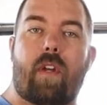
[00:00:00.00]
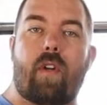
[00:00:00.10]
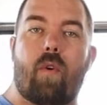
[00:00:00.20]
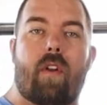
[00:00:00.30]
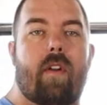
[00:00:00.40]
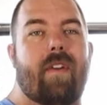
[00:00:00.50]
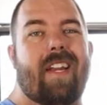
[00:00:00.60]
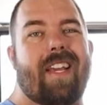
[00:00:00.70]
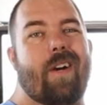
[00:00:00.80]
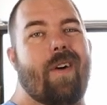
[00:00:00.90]
redoing a
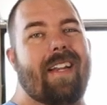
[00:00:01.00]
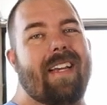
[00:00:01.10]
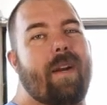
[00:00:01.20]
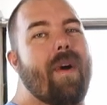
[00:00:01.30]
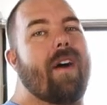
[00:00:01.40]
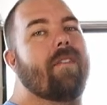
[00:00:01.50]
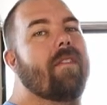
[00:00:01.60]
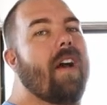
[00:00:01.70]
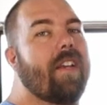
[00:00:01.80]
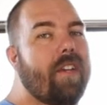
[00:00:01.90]
video I did
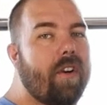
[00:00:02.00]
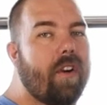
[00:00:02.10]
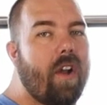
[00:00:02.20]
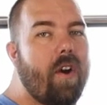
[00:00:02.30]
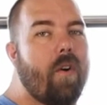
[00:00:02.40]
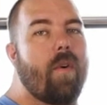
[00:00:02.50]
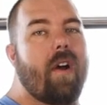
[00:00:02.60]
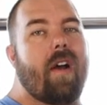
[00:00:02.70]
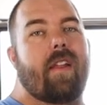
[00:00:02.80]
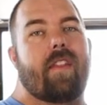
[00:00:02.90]
about a year ago.
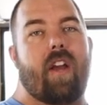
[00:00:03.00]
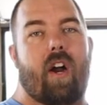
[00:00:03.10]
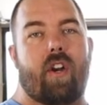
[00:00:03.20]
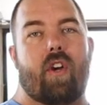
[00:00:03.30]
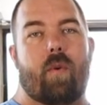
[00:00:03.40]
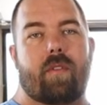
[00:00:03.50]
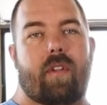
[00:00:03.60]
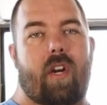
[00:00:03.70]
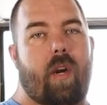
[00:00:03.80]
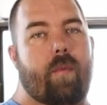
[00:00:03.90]
The audio was
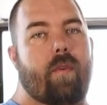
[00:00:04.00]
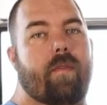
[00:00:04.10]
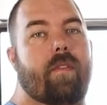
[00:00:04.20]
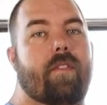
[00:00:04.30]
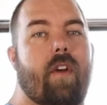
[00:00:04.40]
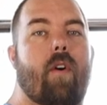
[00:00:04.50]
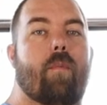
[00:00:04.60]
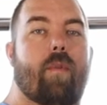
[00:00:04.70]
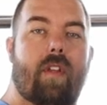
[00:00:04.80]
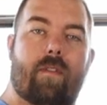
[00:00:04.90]
terrible,
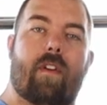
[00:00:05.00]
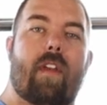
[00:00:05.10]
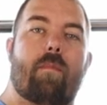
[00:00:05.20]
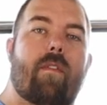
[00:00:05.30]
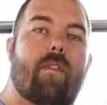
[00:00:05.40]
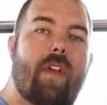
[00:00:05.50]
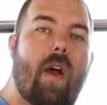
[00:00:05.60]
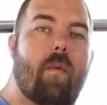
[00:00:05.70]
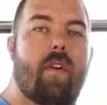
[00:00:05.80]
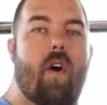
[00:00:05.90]
so please forgive me for
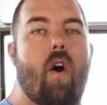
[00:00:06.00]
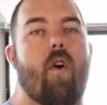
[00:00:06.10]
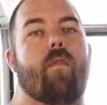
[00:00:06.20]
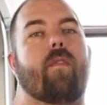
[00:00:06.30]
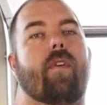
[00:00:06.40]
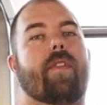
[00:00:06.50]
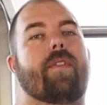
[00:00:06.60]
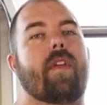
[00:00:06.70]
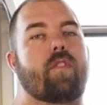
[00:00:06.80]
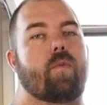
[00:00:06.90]
that one. Hopefully
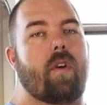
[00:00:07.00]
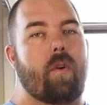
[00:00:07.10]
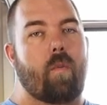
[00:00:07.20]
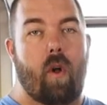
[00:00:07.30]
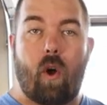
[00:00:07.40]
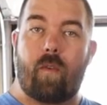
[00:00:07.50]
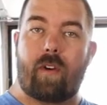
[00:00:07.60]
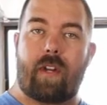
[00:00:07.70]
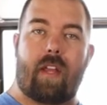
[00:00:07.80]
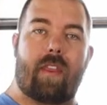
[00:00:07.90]
this one will
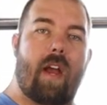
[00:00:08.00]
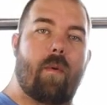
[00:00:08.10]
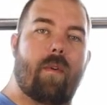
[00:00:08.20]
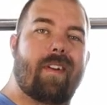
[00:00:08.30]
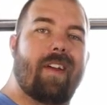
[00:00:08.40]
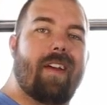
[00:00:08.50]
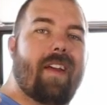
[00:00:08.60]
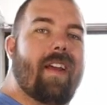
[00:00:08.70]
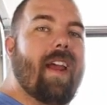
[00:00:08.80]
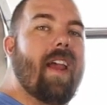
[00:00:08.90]
overtake that one
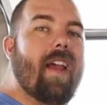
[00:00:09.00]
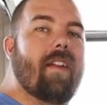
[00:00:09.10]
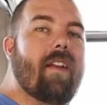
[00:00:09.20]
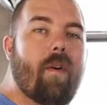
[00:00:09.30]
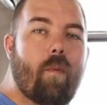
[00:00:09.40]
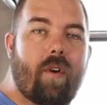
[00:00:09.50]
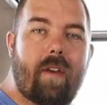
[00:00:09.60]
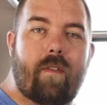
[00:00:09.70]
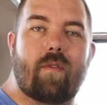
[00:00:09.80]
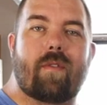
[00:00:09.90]
and will
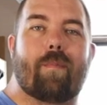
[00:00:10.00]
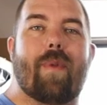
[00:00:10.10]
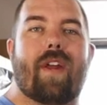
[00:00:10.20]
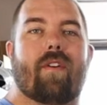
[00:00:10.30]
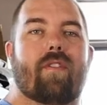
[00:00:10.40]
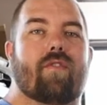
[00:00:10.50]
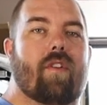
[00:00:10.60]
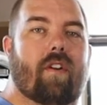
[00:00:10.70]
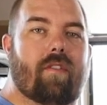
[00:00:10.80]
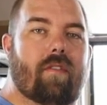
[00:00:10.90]
give you some better
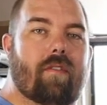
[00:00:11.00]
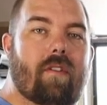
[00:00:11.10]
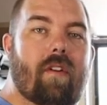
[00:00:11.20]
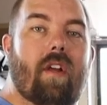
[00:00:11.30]
instructions.